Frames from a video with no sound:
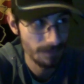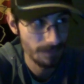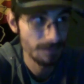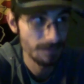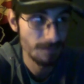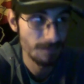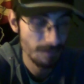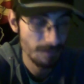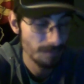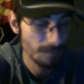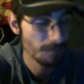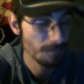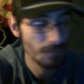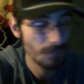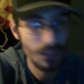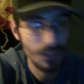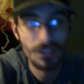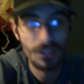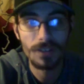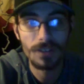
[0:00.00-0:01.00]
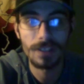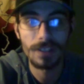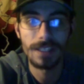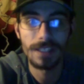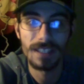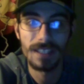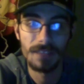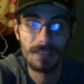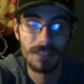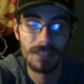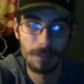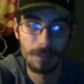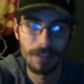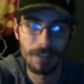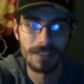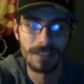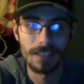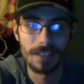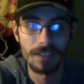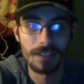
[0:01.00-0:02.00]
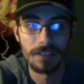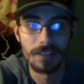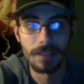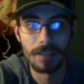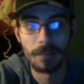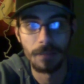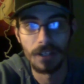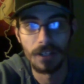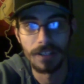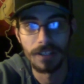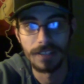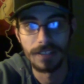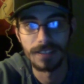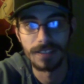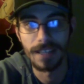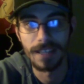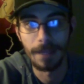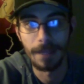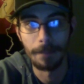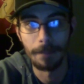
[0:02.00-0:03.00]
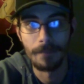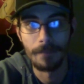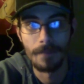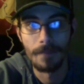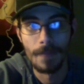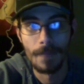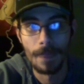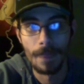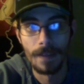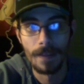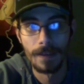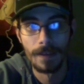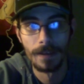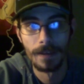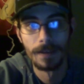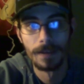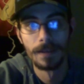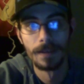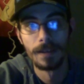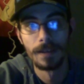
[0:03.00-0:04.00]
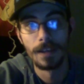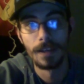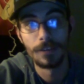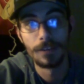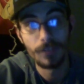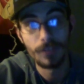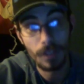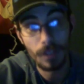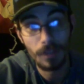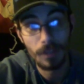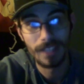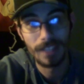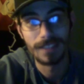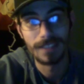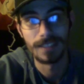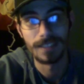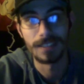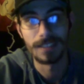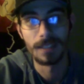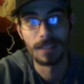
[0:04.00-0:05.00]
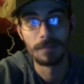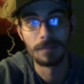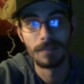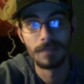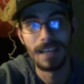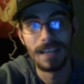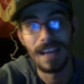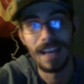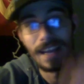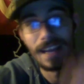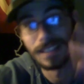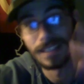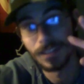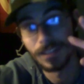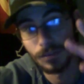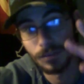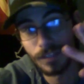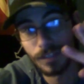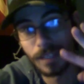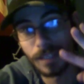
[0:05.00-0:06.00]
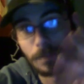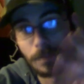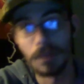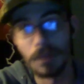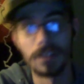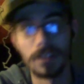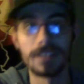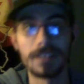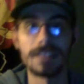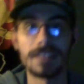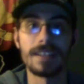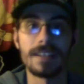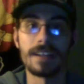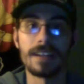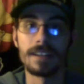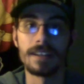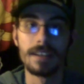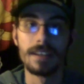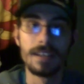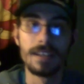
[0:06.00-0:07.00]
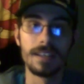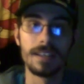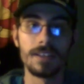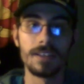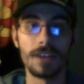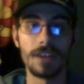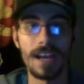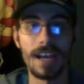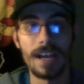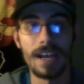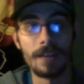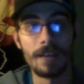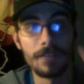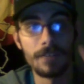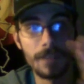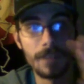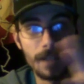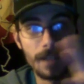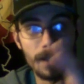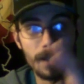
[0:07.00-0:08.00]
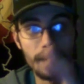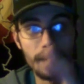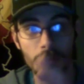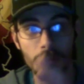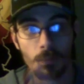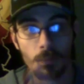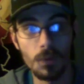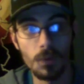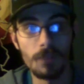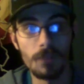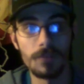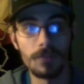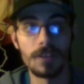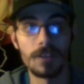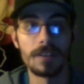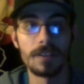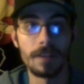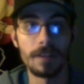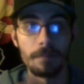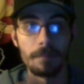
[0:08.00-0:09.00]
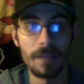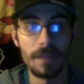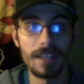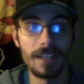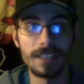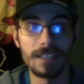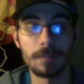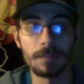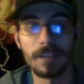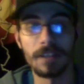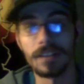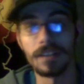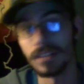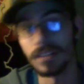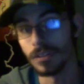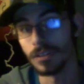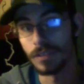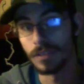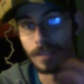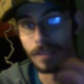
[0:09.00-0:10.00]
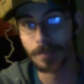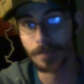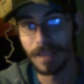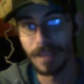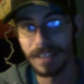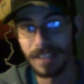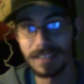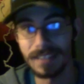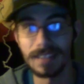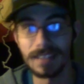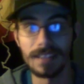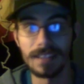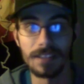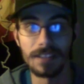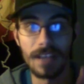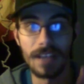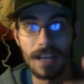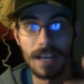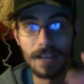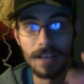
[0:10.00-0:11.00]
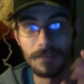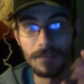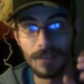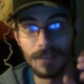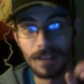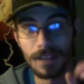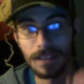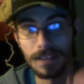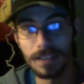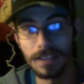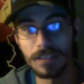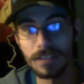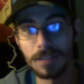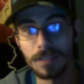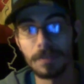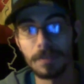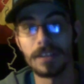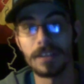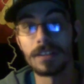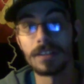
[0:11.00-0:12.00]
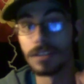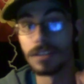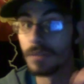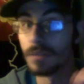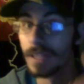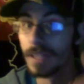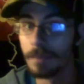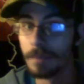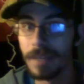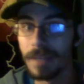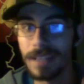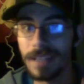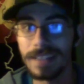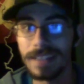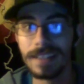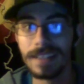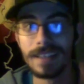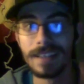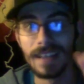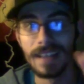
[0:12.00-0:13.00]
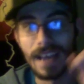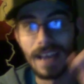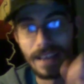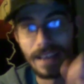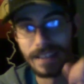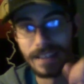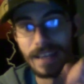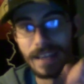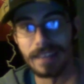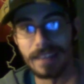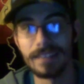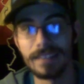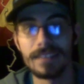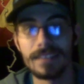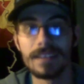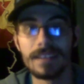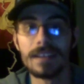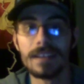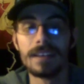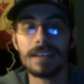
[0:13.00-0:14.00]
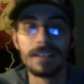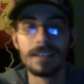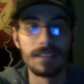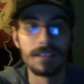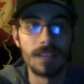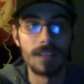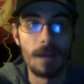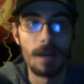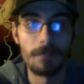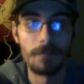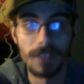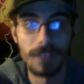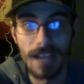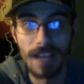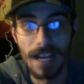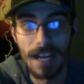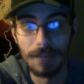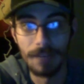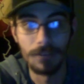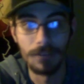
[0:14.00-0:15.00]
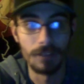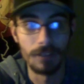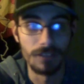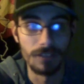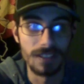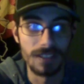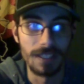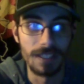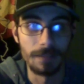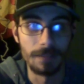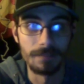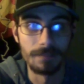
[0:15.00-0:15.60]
majority of the speakers out there in the market today. A three-way system has three components in there. You have the woofer, the bass speaker doing the bass, and then you have a little speaker doing the mid, and then the top for the high frequency.